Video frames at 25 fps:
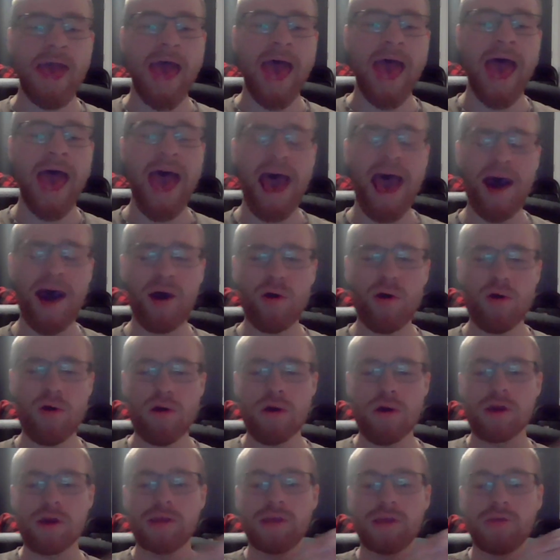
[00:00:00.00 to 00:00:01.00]
how
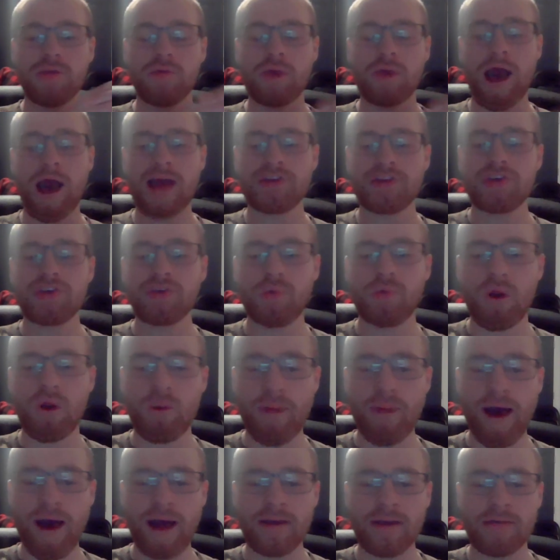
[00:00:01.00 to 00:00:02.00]
you got your
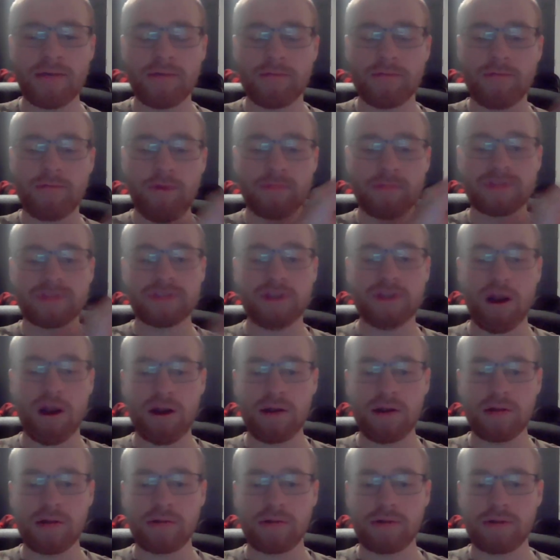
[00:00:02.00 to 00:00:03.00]
robot from
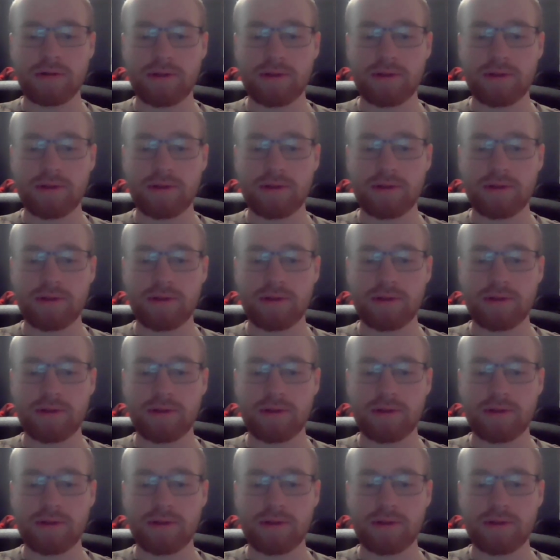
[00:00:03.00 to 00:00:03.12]
start,